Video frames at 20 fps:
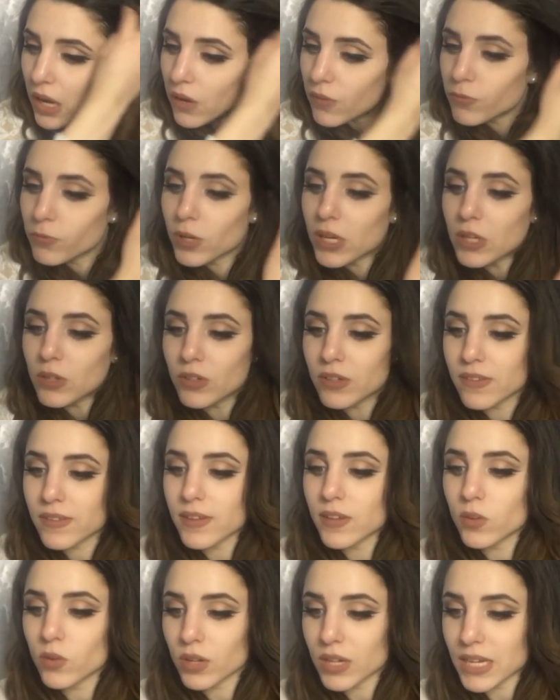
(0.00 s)
Fragrance
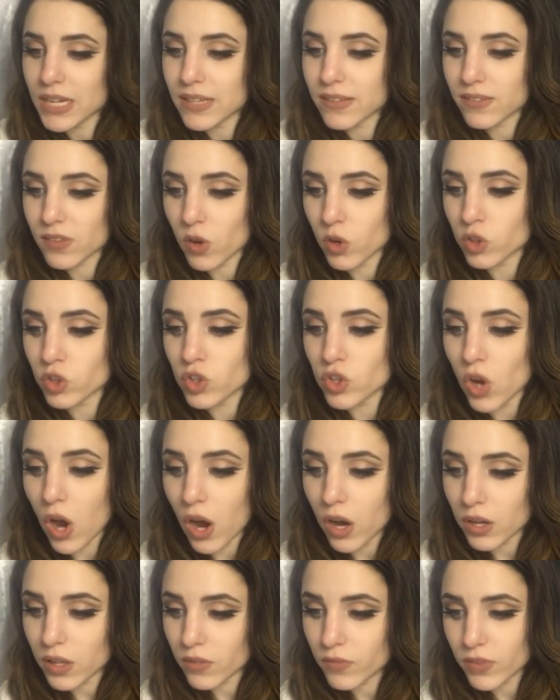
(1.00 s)
ingredients are
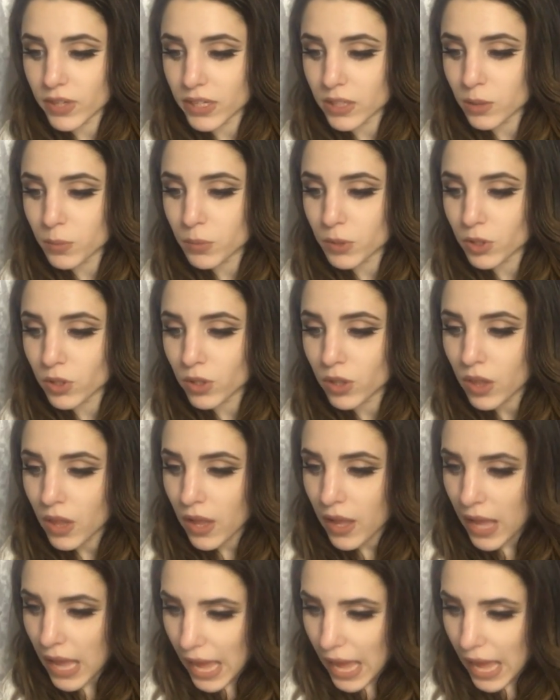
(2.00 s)
not available.